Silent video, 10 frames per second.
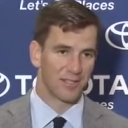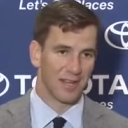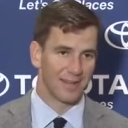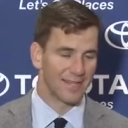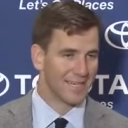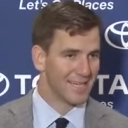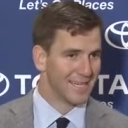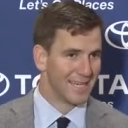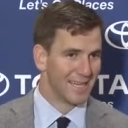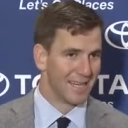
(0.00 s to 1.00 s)
It's
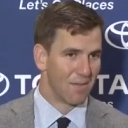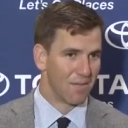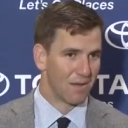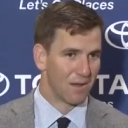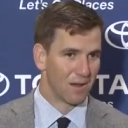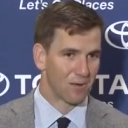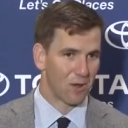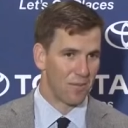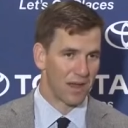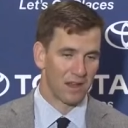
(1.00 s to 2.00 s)
not
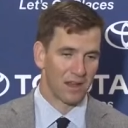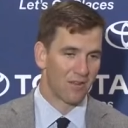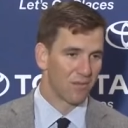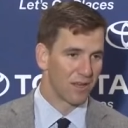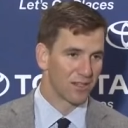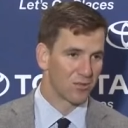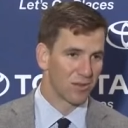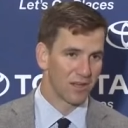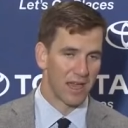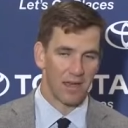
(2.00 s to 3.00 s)
quite making enough plays to
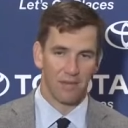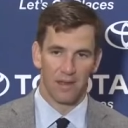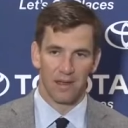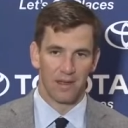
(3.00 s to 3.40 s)
win the game.